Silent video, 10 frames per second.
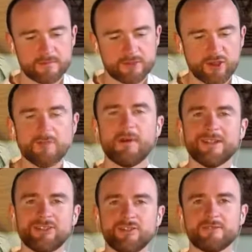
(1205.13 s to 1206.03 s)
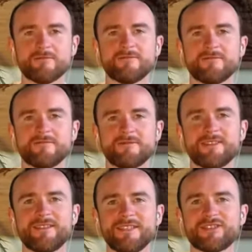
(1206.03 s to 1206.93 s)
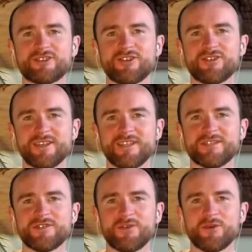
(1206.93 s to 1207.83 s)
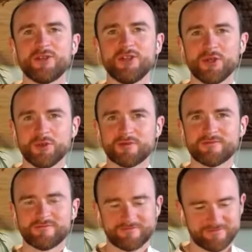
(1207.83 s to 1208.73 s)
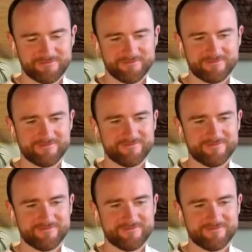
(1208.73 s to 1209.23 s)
So imagine that this song is for you. Can't